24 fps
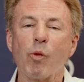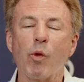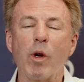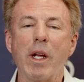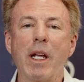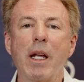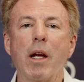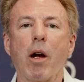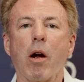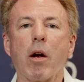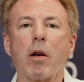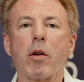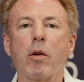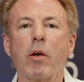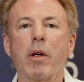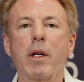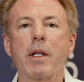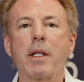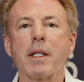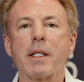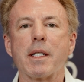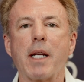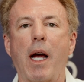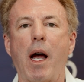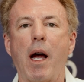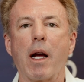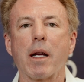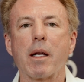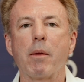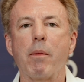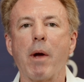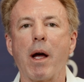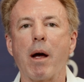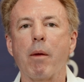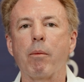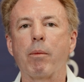We are going to talk
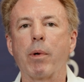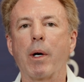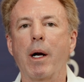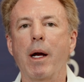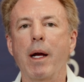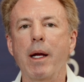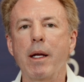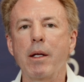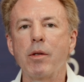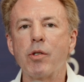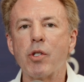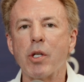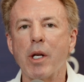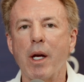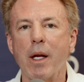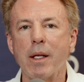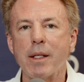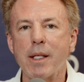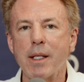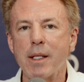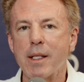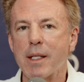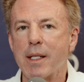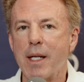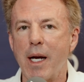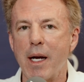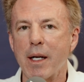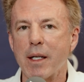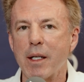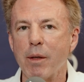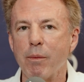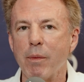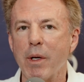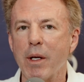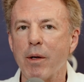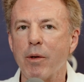about Bryan Johnson's
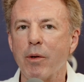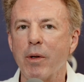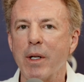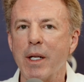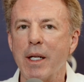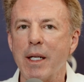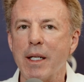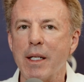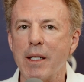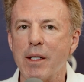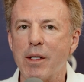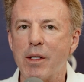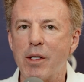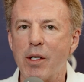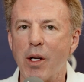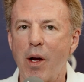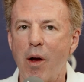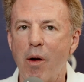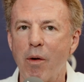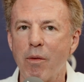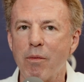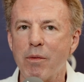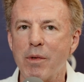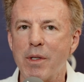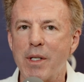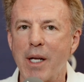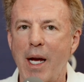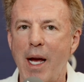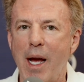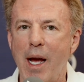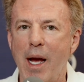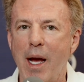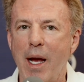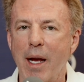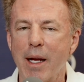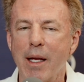documentary, Don't
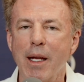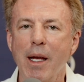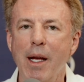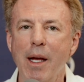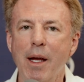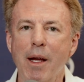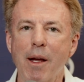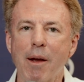Die.